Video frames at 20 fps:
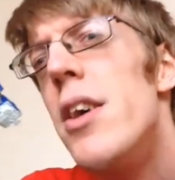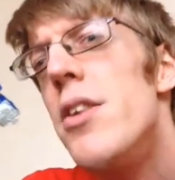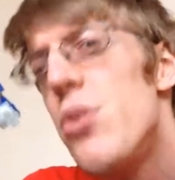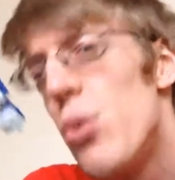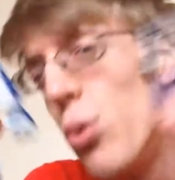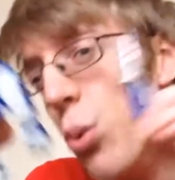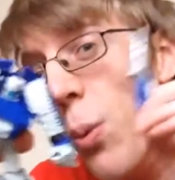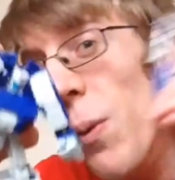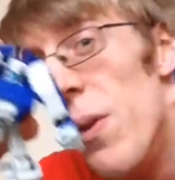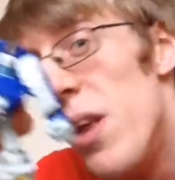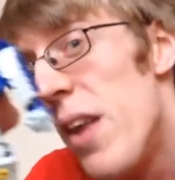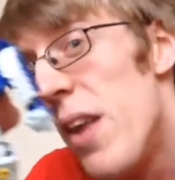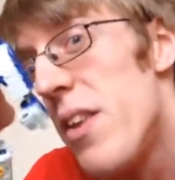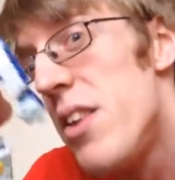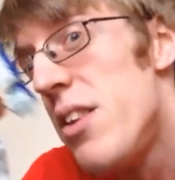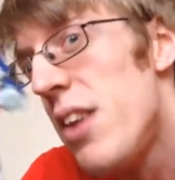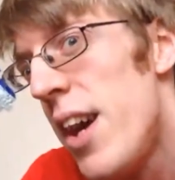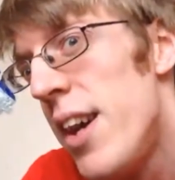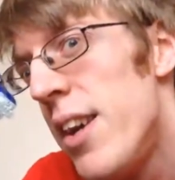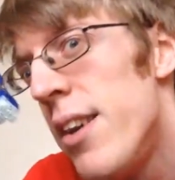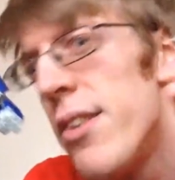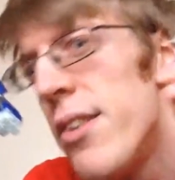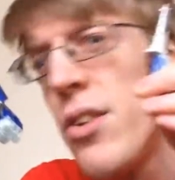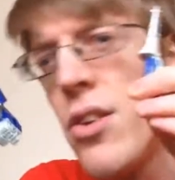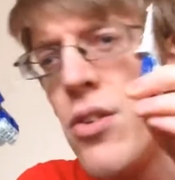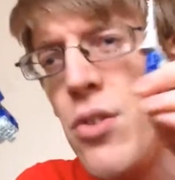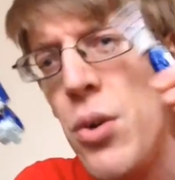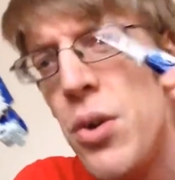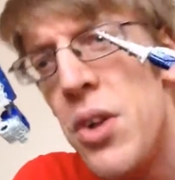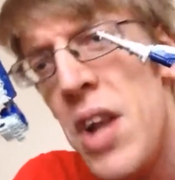to all the other tanks
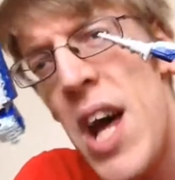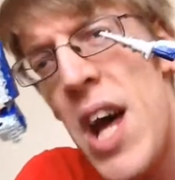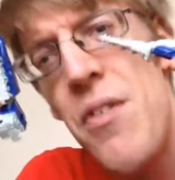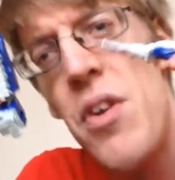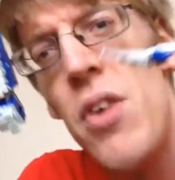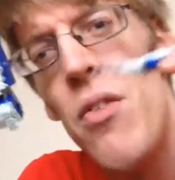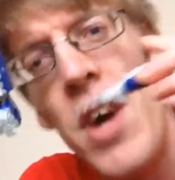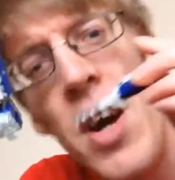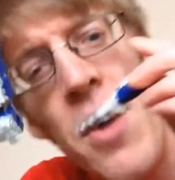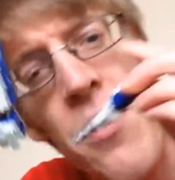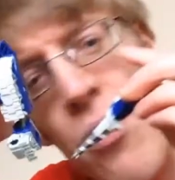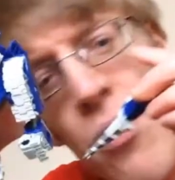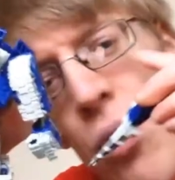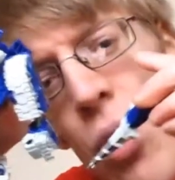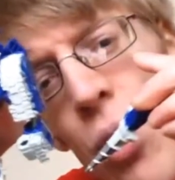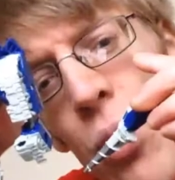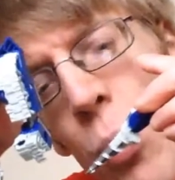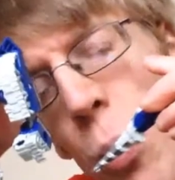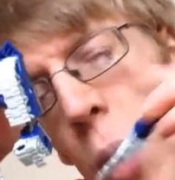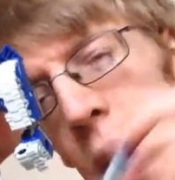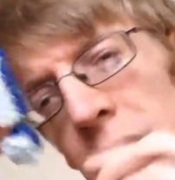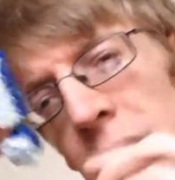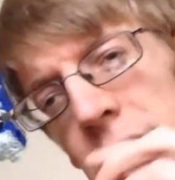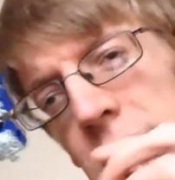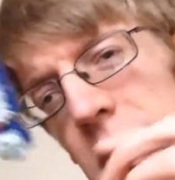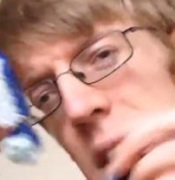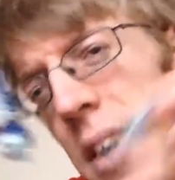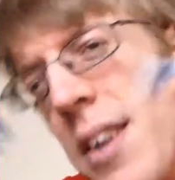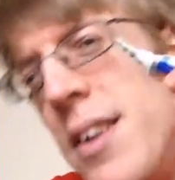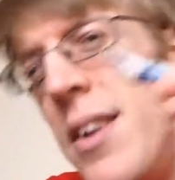because you can have it round the wrong
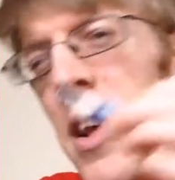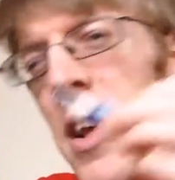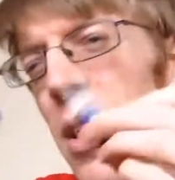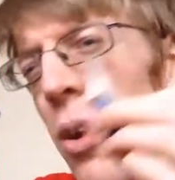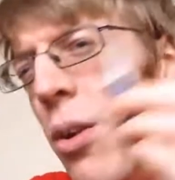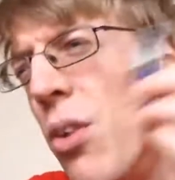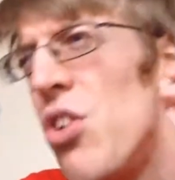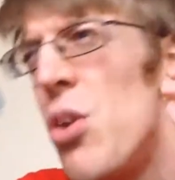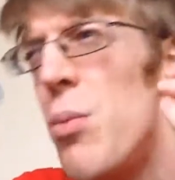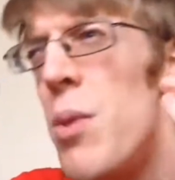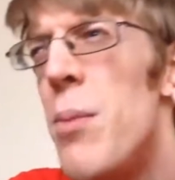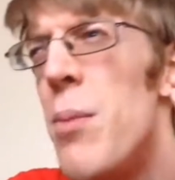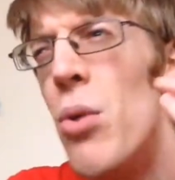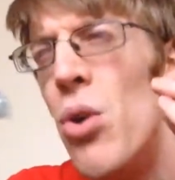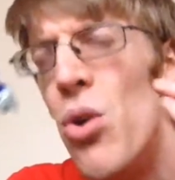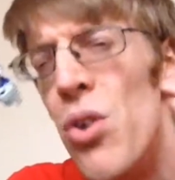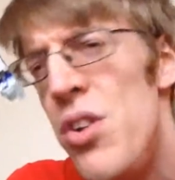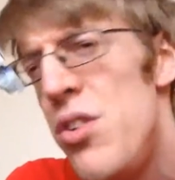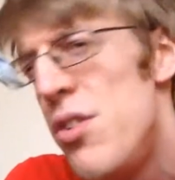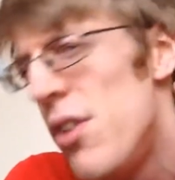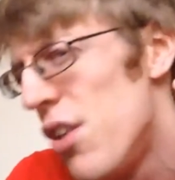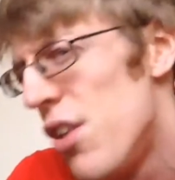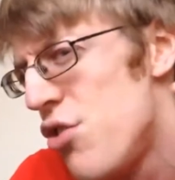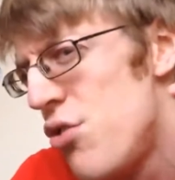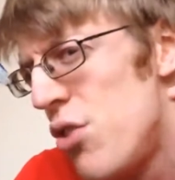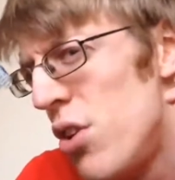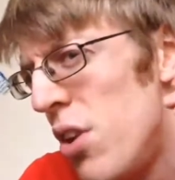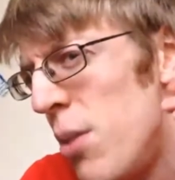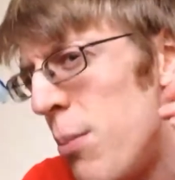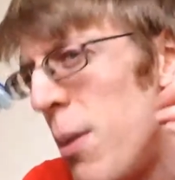way and it looks a bit more
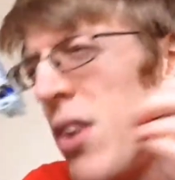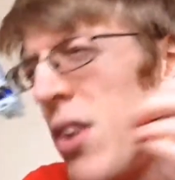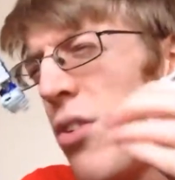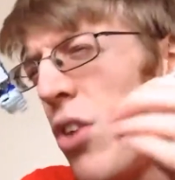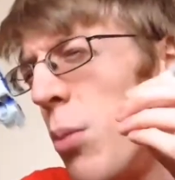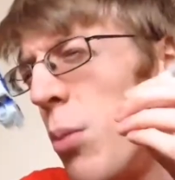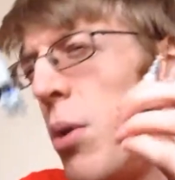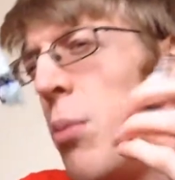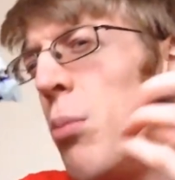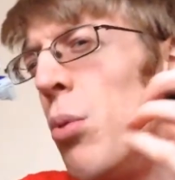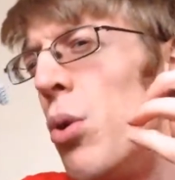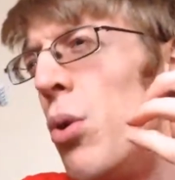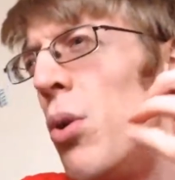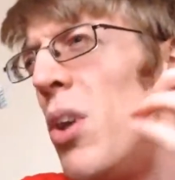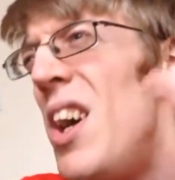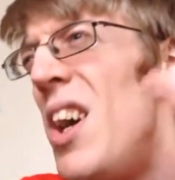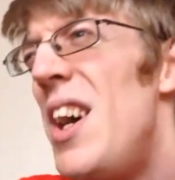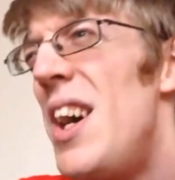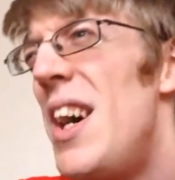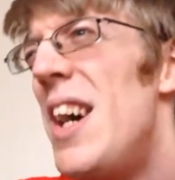industrial and makes it look a bit more